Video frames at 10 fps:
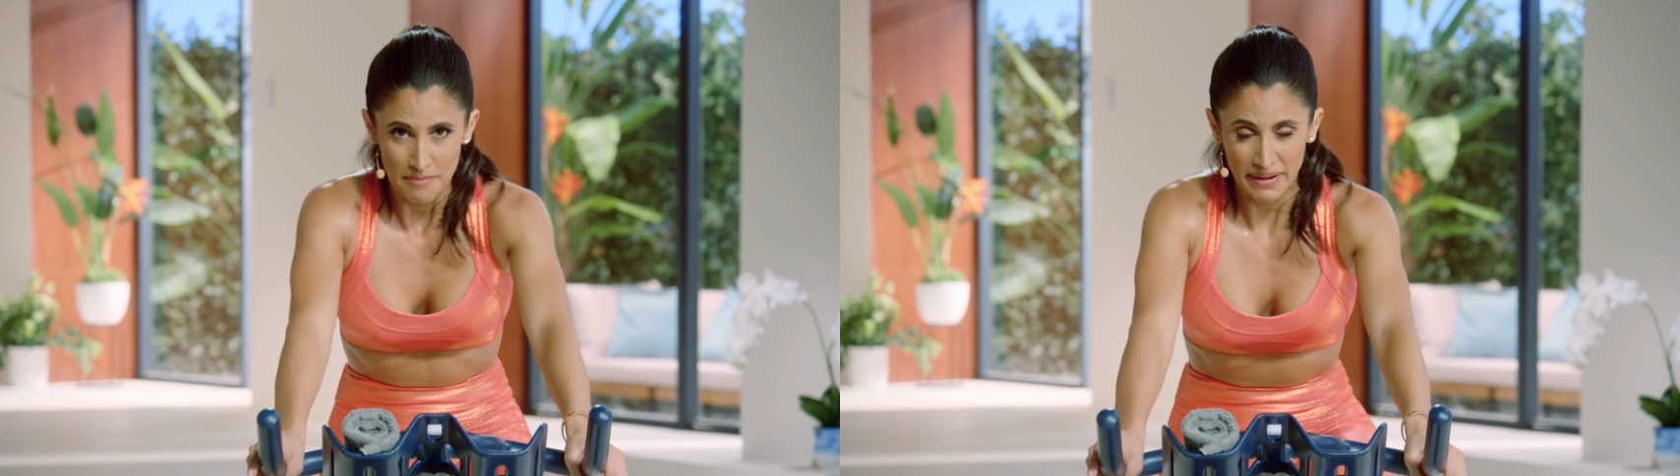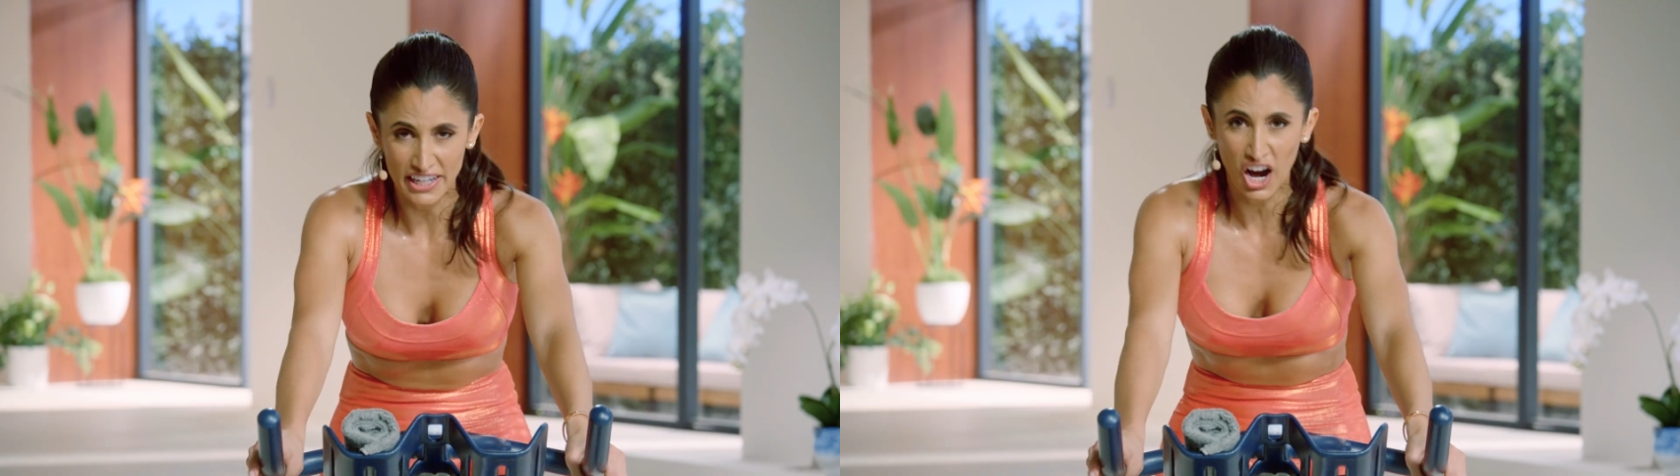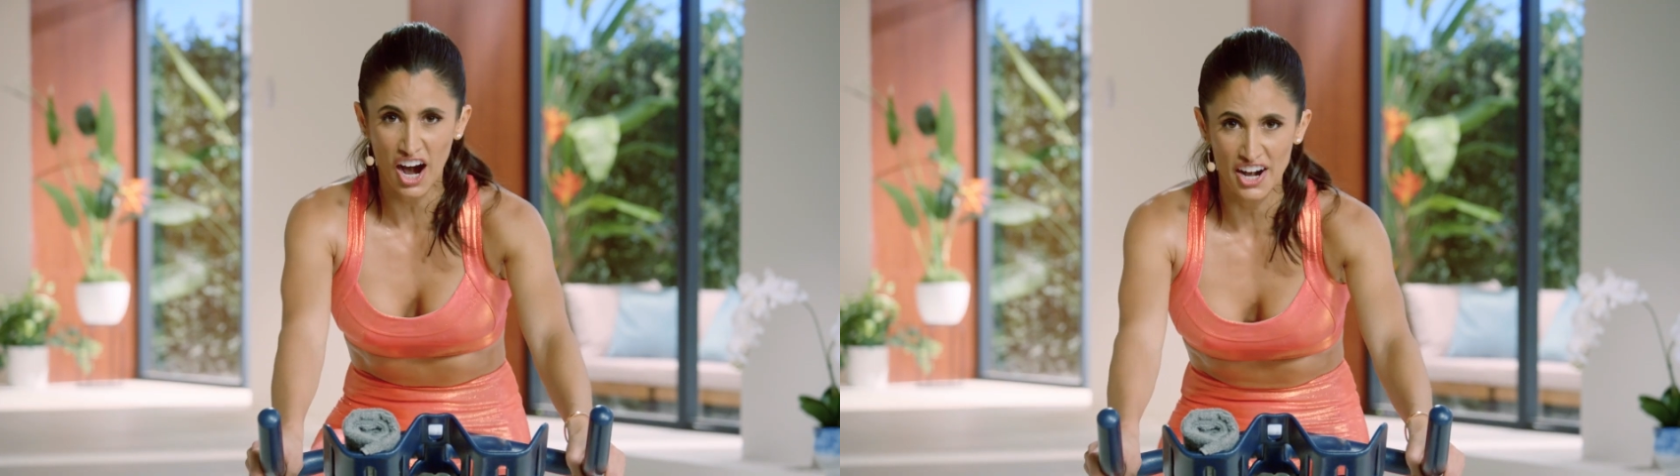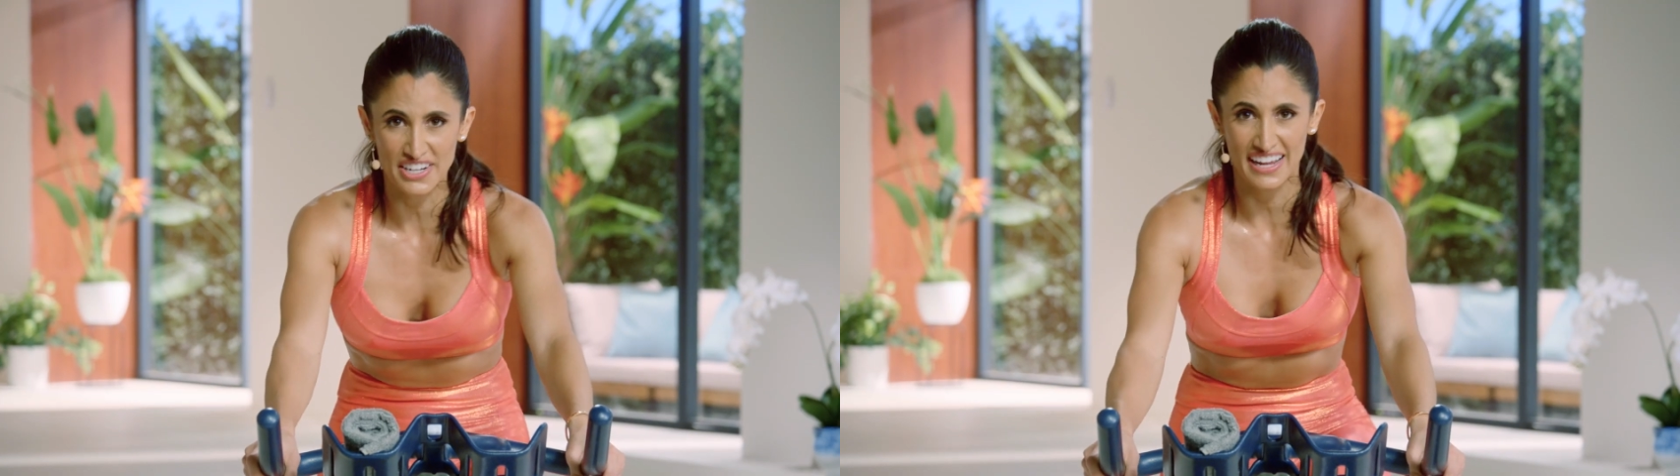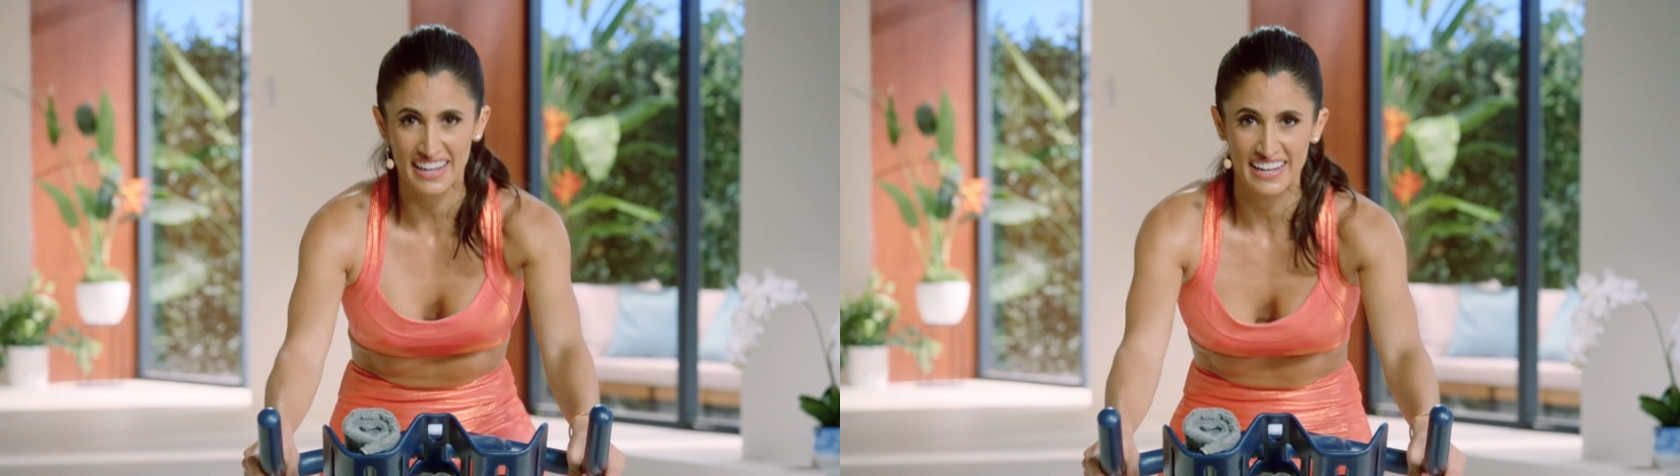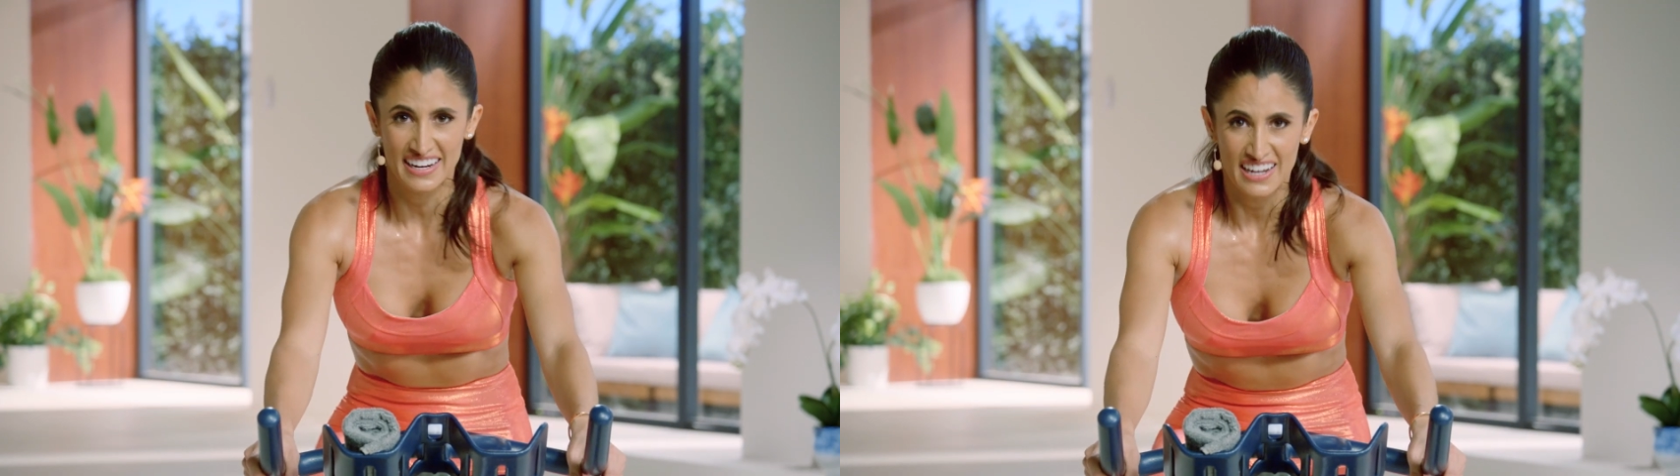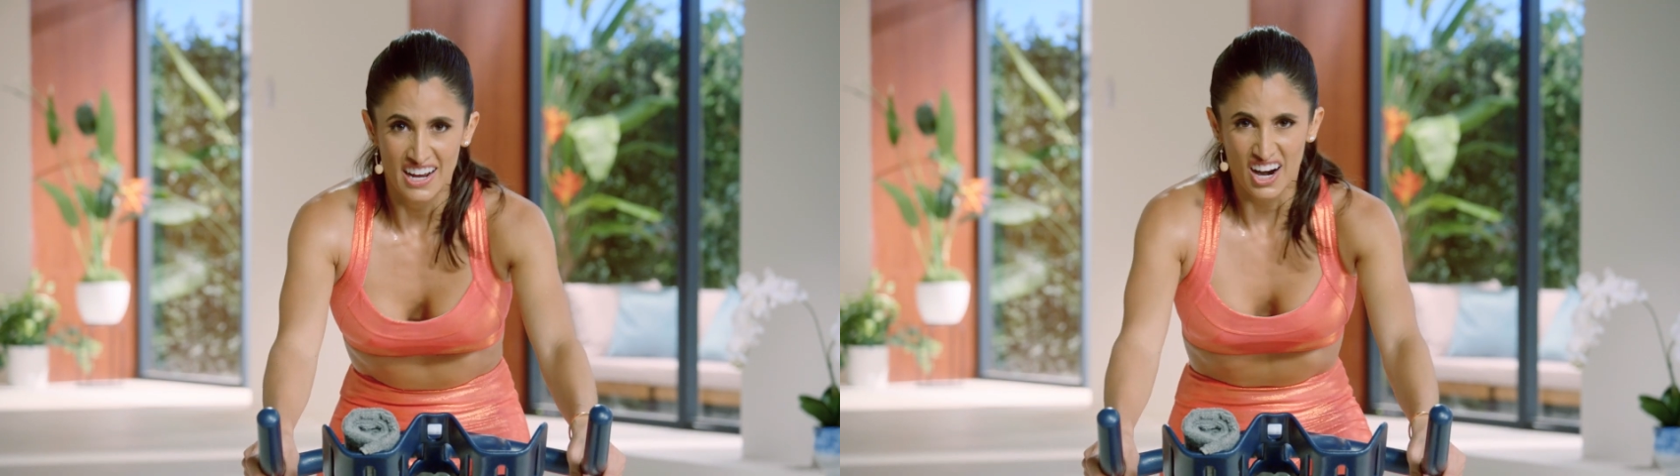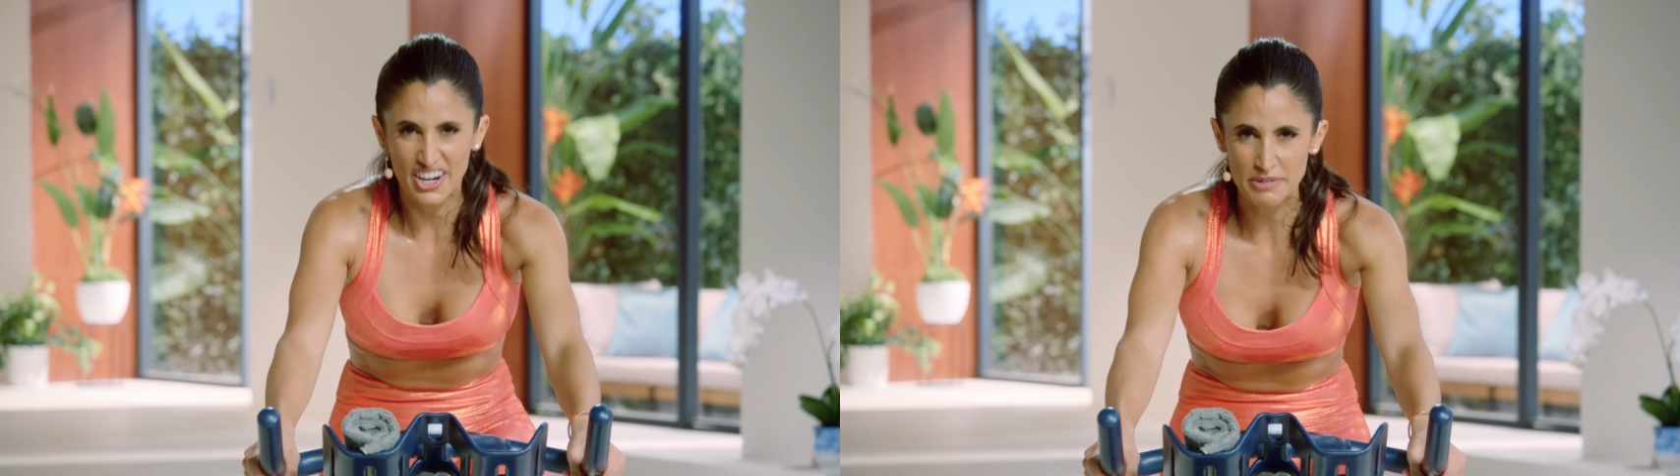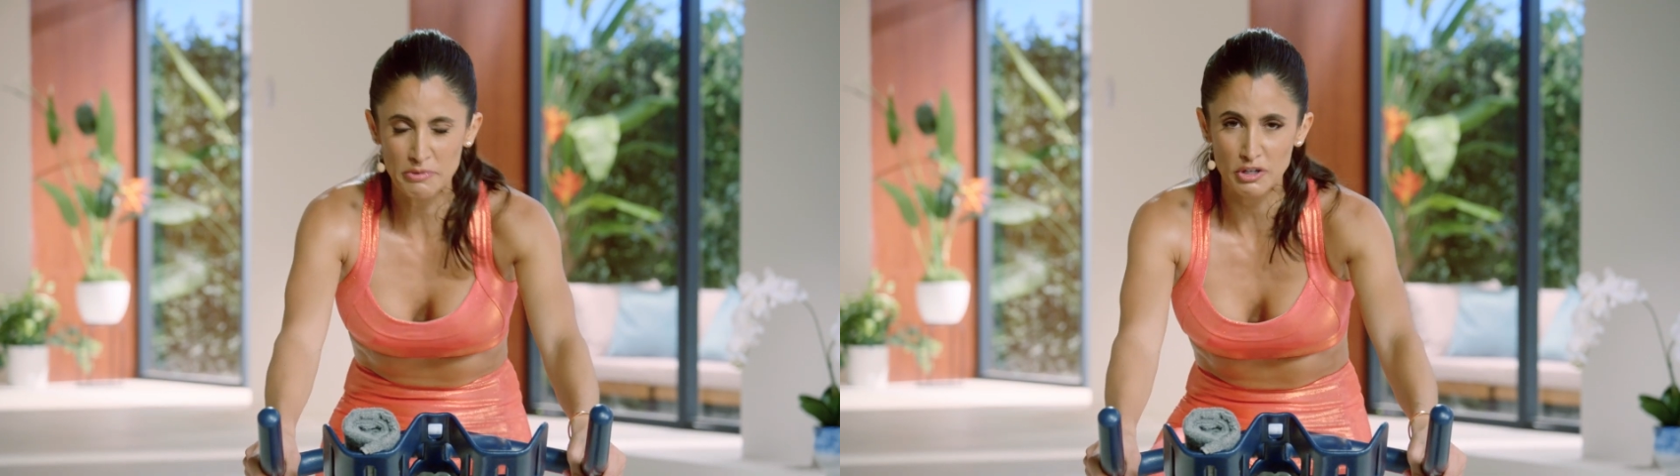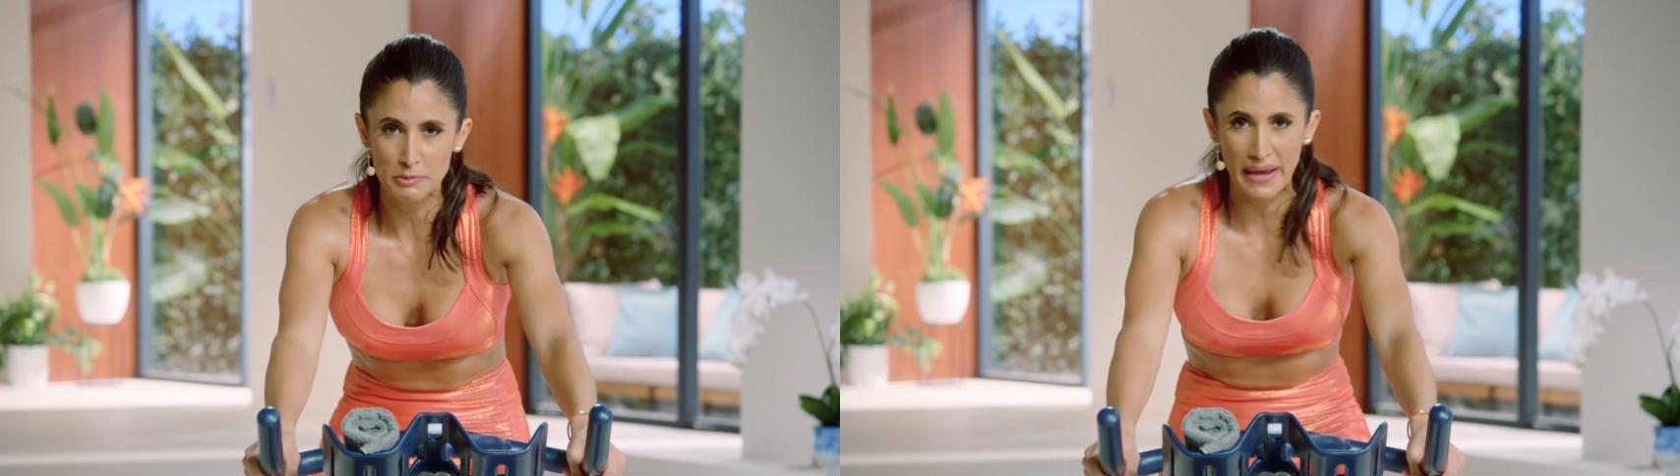Make it hard. Hard to move those